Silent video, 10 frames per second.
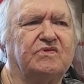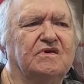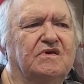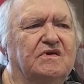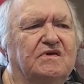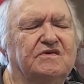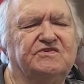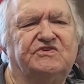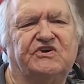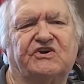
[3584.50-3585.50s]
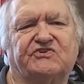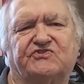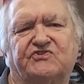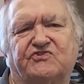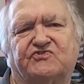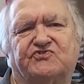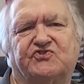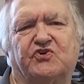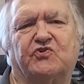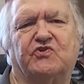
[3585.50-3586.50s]
uh, test that
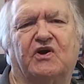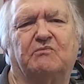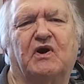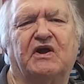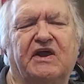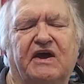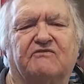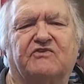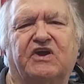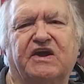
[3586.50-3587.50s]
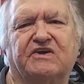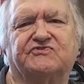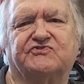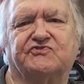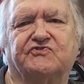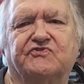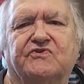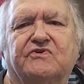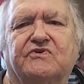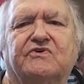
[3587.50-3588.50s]
showed I might have cancer
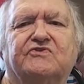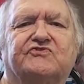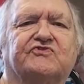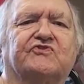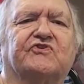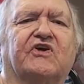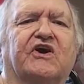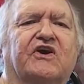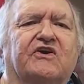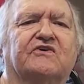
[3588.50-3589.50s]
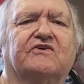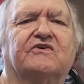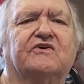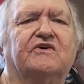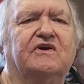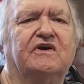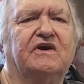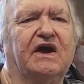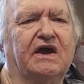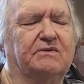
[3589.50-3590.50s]
so they
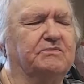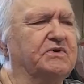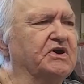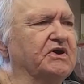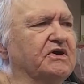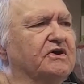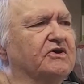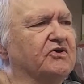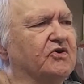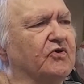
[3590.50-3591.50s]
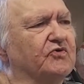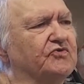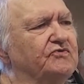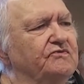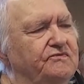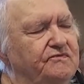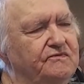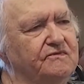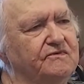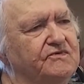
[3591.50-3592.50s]
had me go
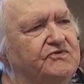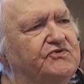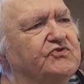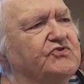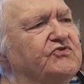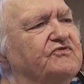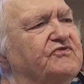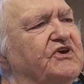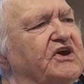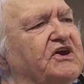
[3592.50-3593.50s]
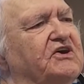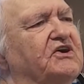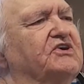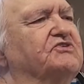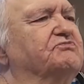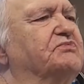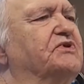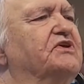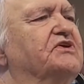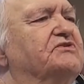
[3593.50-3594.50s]
to the VA
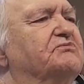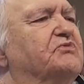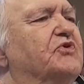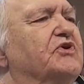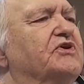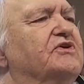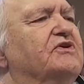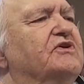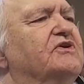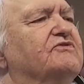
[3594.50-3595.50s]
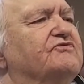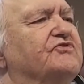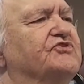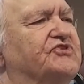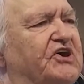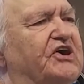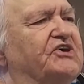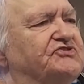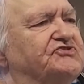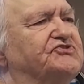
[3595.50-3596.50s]
hospital in Des Moines for
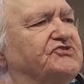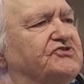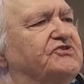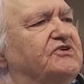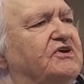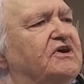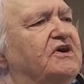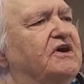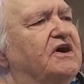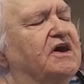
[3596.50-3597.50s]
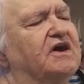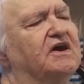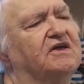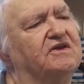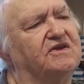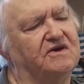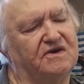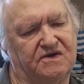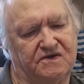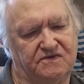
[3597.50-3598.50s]
tests. And
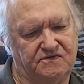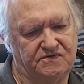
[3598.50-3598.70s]
uh,